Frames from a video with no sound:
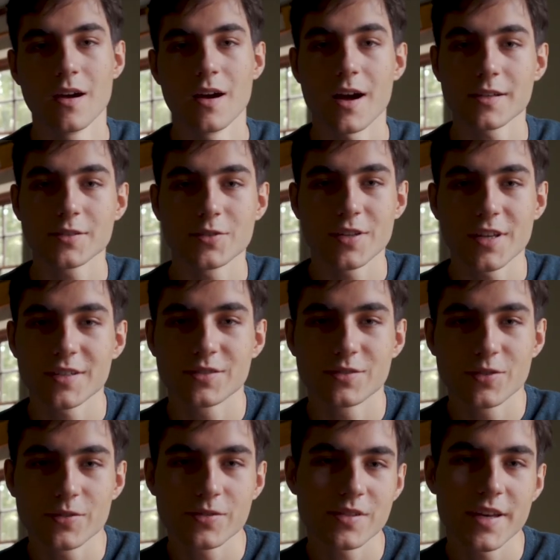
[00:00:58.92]
Hi, today is
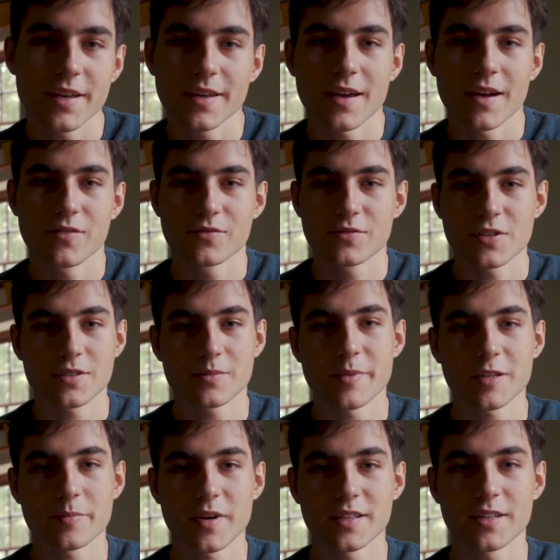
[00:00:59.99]
Tuesday. I've just
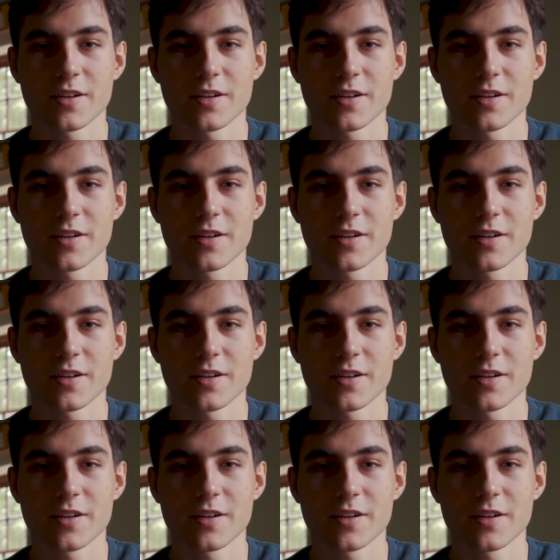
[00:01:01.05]
met my